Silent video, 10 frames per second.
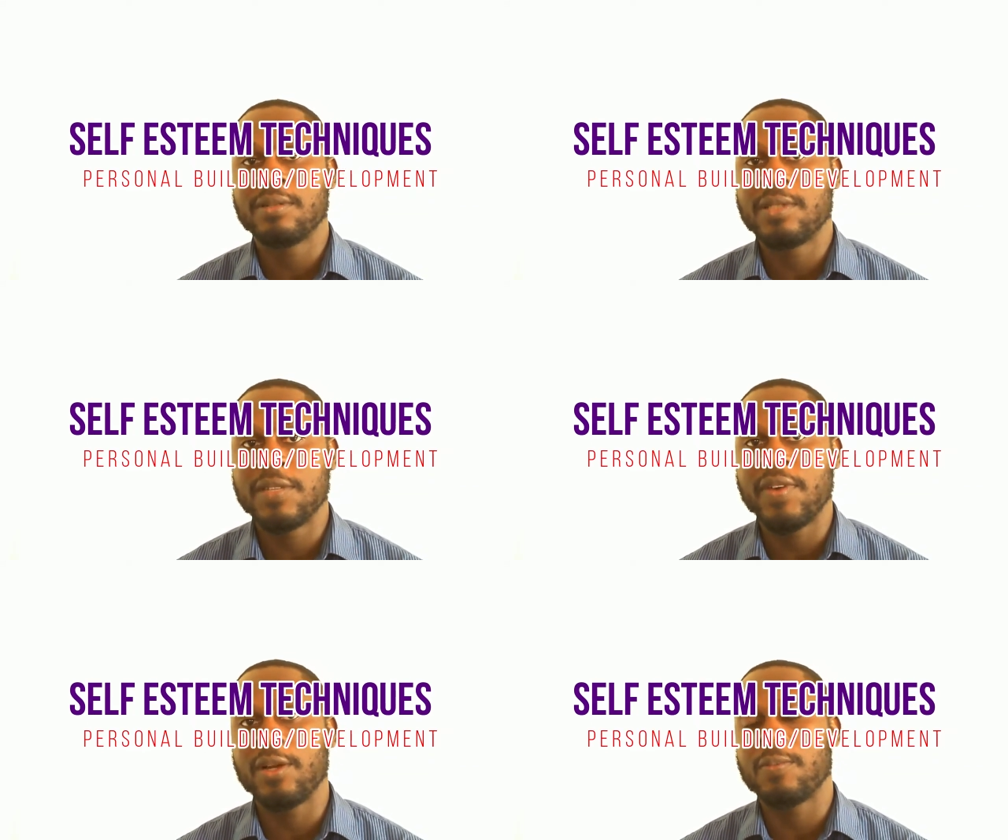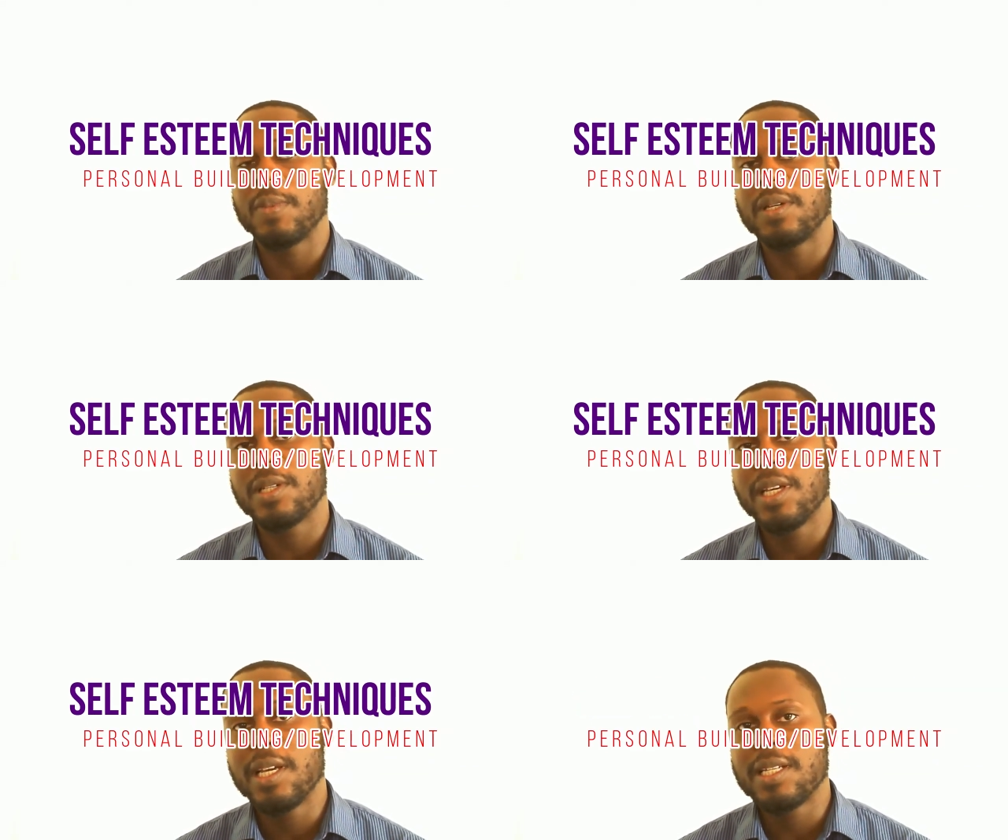development
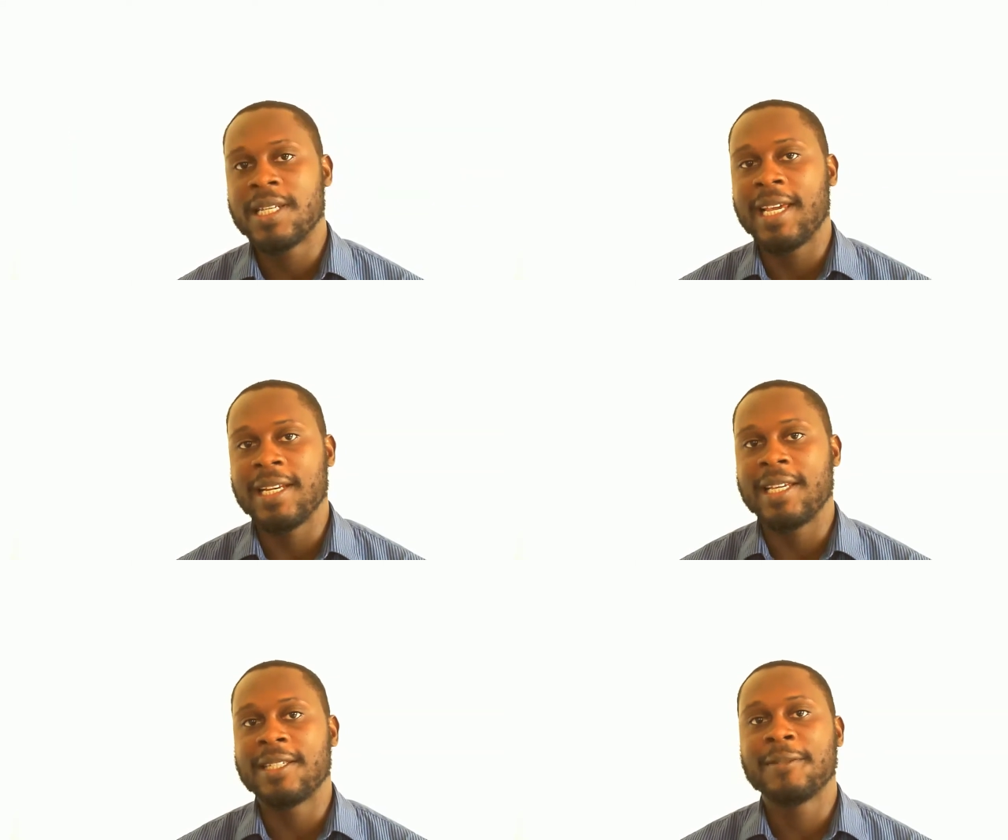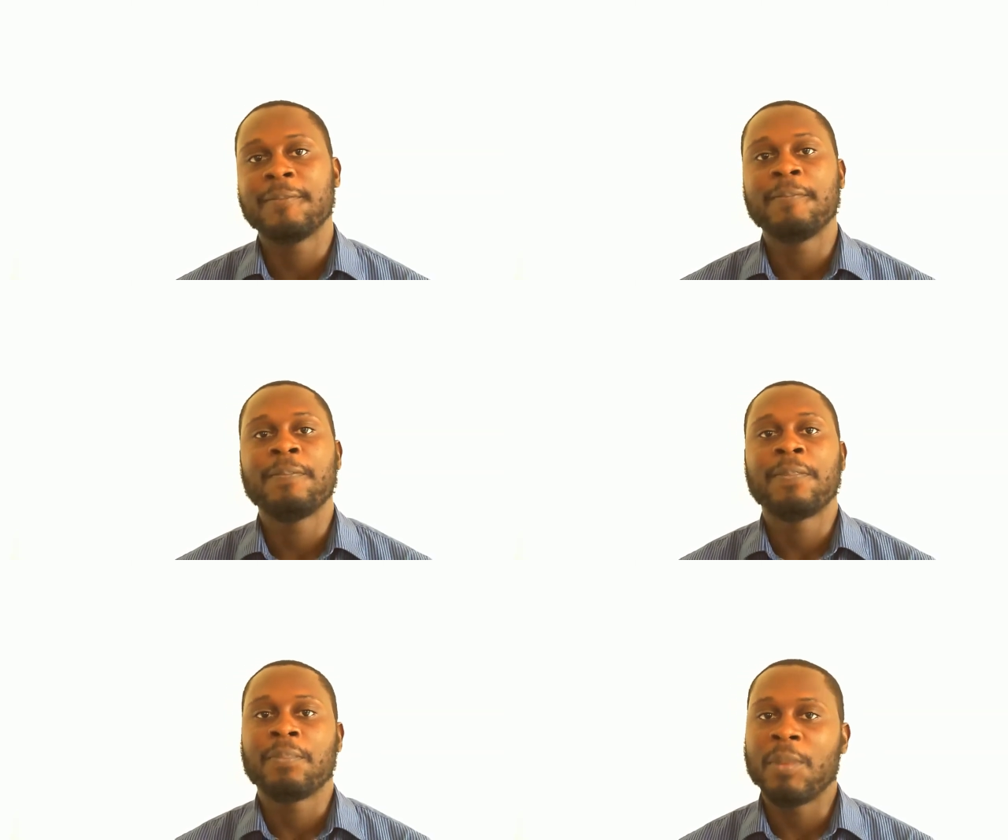techniques.
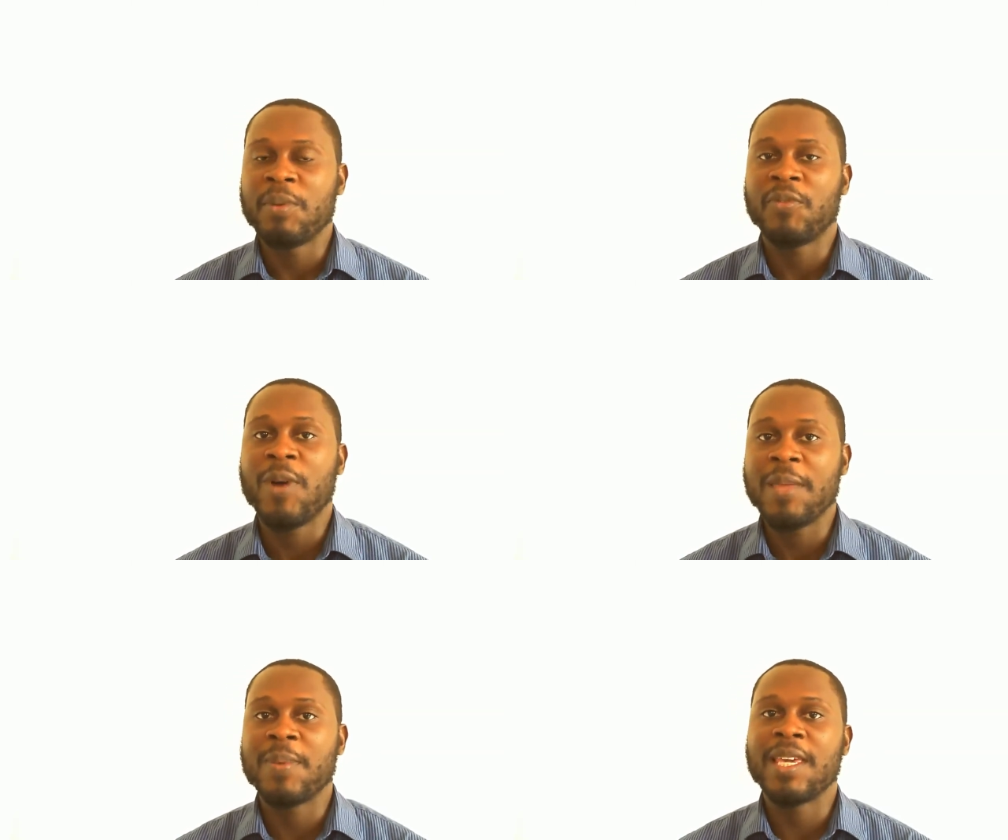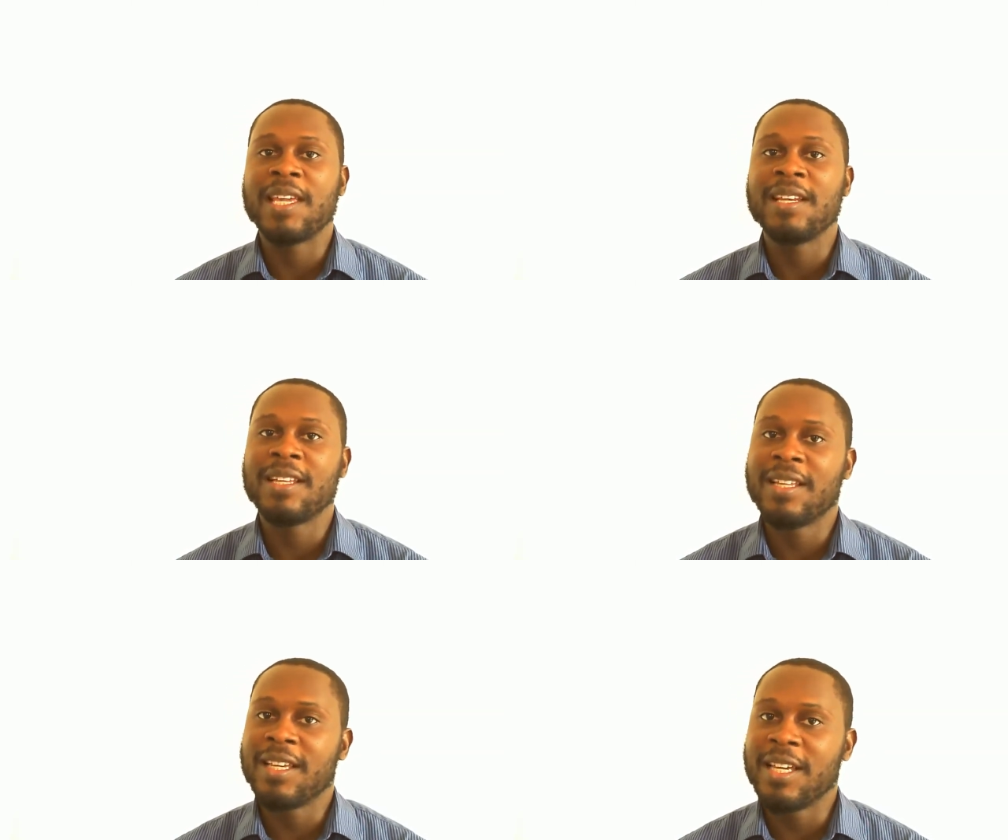Before I begin,